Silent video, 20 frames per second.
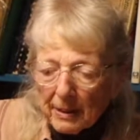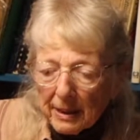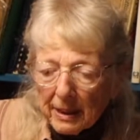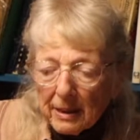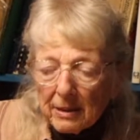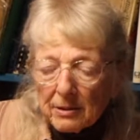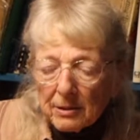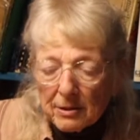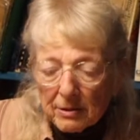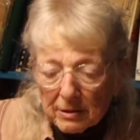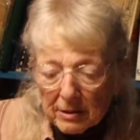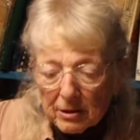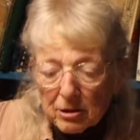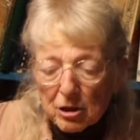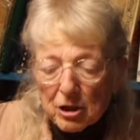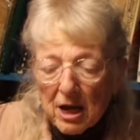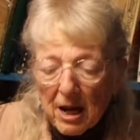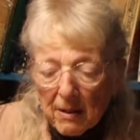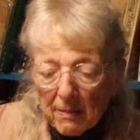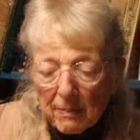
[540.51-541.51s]
into the
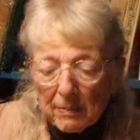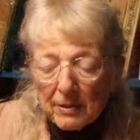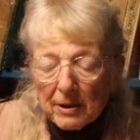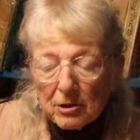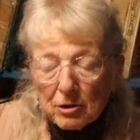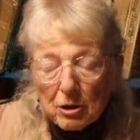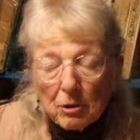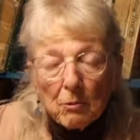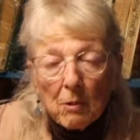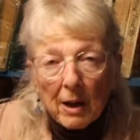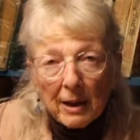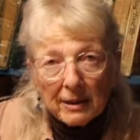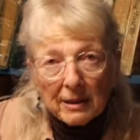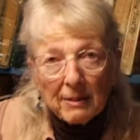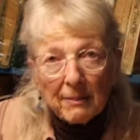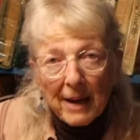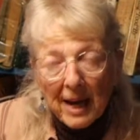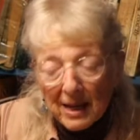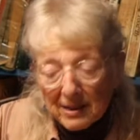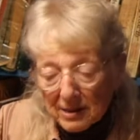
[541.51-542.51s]
shape that you want
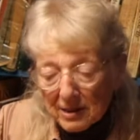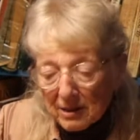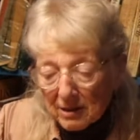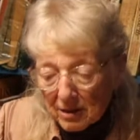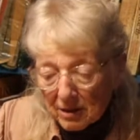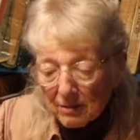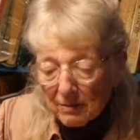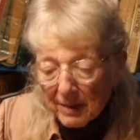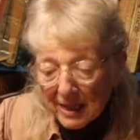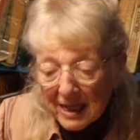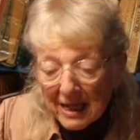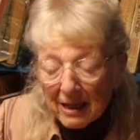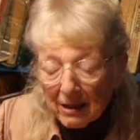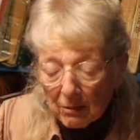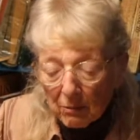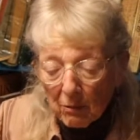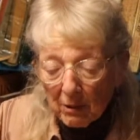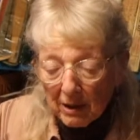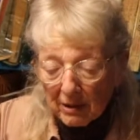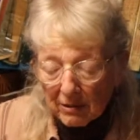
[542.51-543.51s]
the basket to
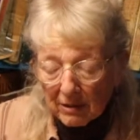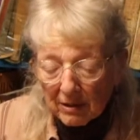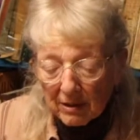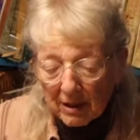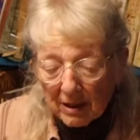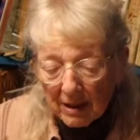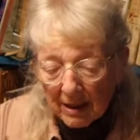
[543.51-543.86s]
begin with.